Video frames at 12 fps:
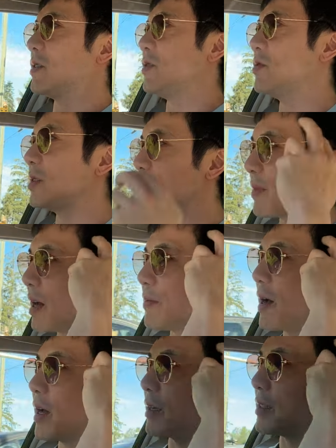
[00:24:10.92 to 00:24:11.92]
using my
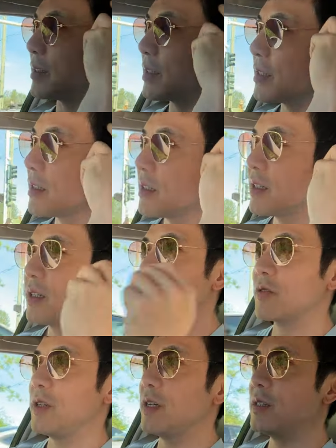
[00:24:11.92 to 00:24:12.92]
mind,
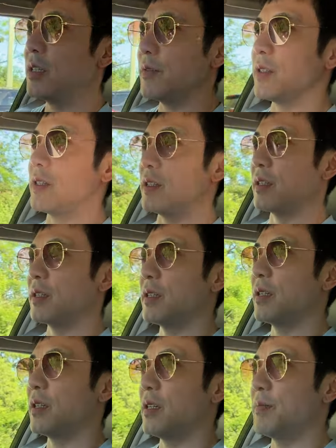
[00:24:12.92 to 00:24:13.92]
creativity,
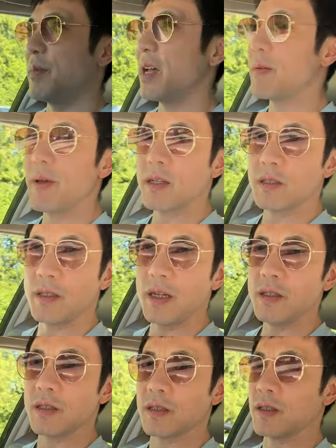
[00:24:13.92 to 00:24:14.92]
my
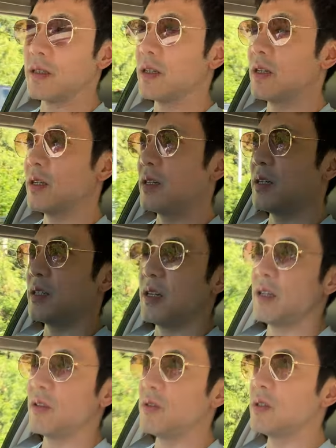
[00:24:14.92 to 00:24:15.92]
imagination.
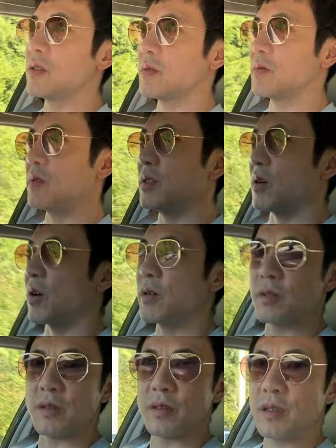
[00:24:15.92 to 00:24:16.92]
I learned with
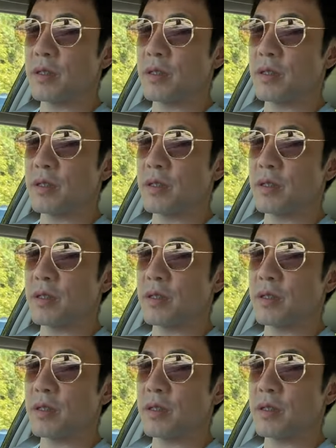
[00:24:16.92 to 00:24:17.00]
Arnold.